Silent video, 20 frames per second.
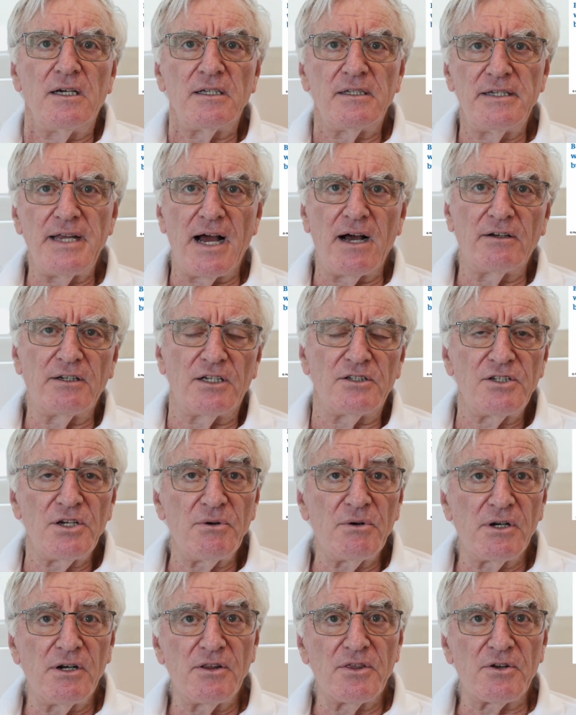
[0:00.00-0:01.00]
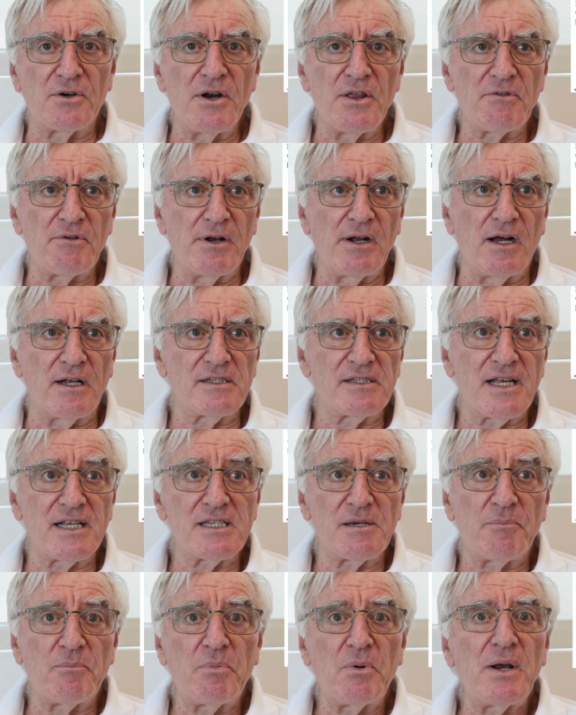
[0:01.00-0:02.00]
down to 233 knots.
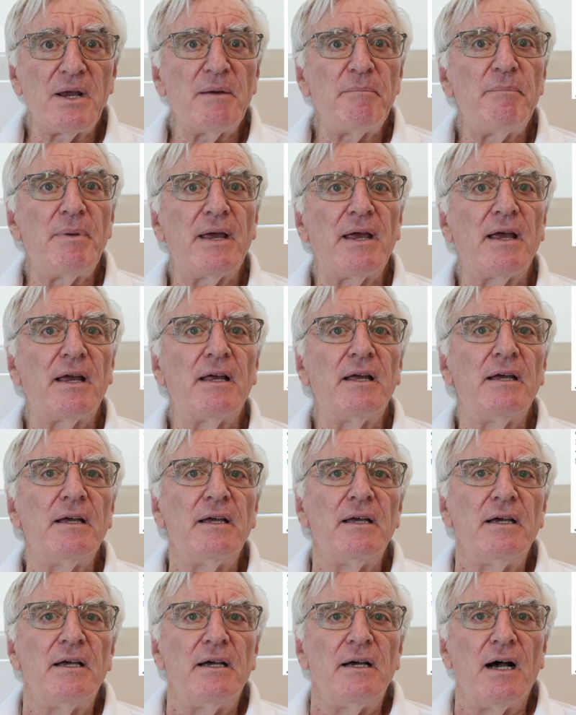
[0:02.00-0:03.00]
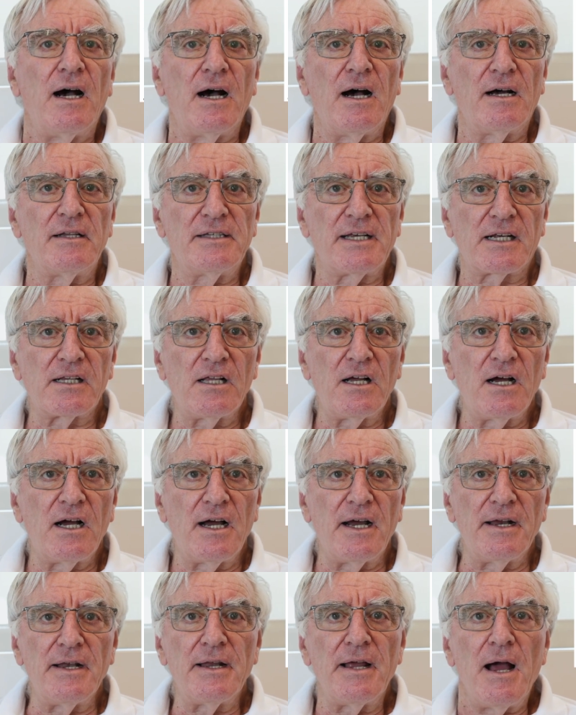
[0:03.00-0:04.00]
That's a pretty big
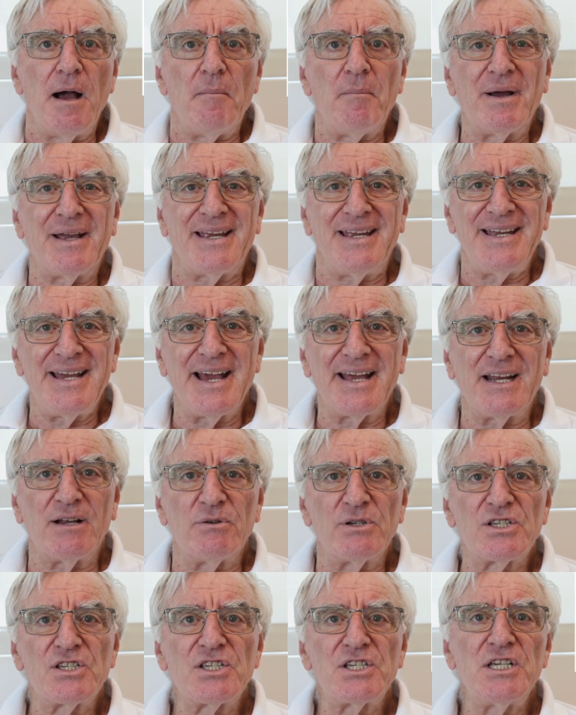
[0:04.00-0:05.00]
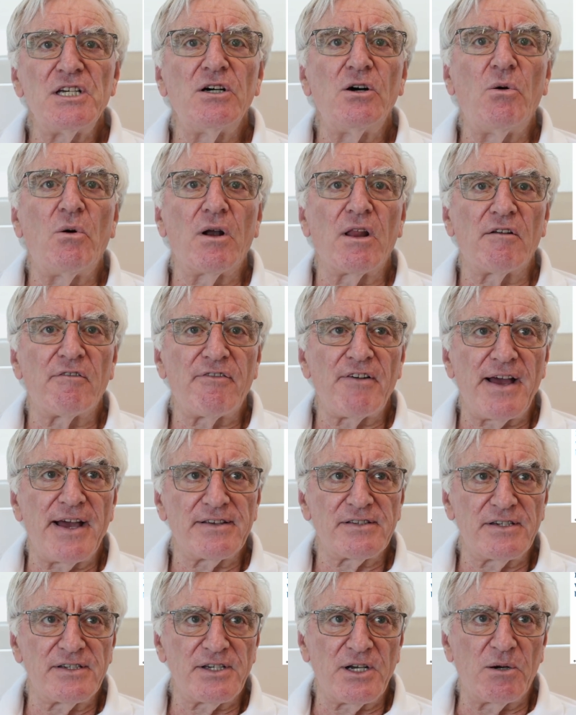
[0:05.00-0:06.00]
decline, but yet it was still one of the
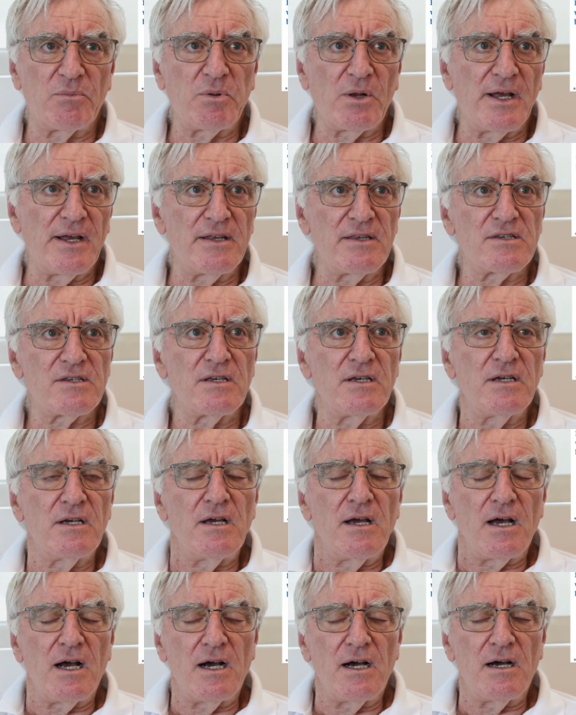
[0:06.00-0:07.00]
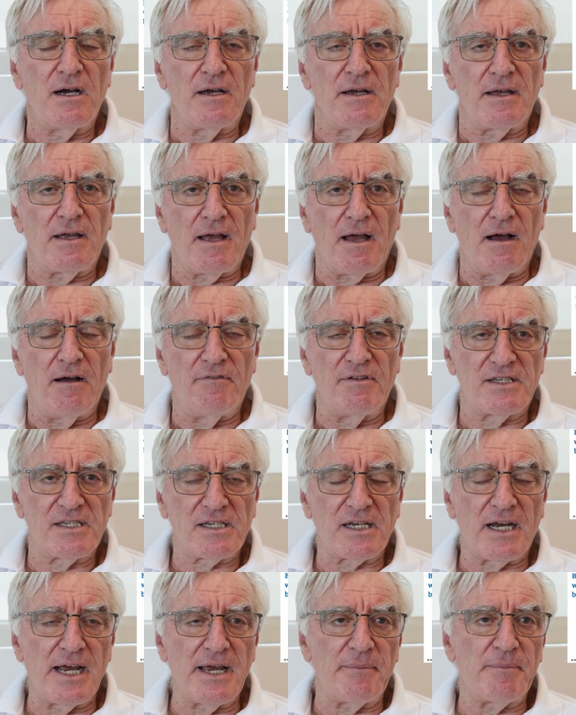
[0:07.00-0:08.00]
fastest airplanes of its
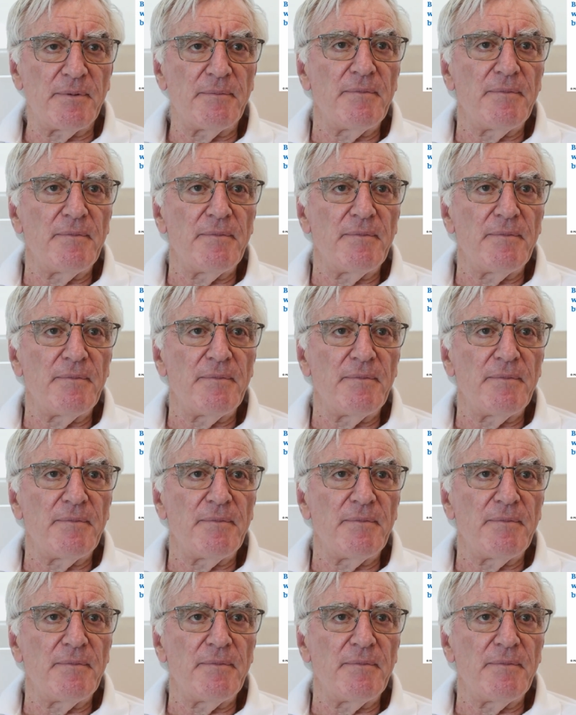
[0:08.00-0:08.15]
type